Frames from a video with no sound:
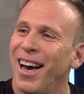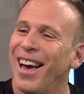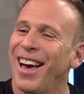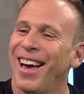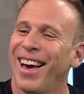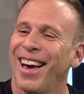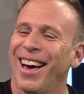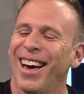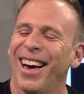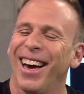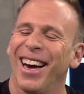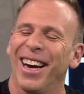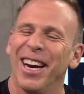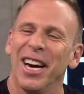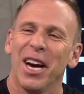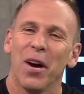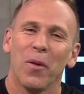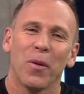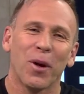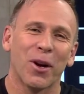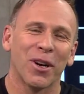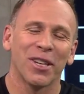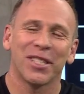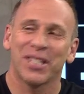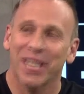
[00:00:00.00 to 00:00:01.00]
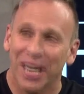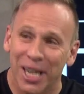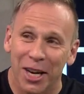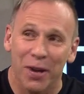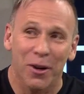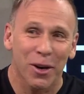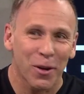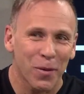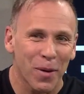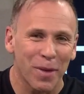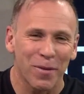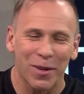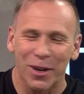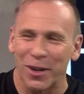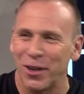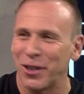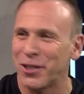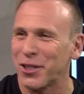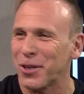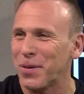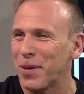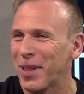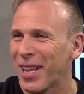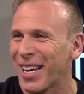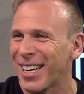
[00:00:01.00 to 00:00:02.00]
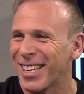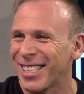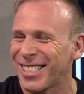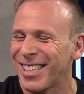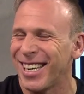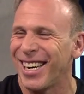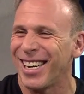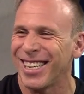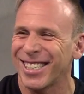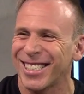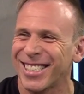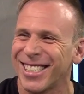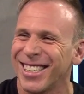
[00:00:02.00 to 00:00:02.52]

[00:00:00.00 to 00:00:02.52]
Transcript: You're continuing a revolution, without a doubt.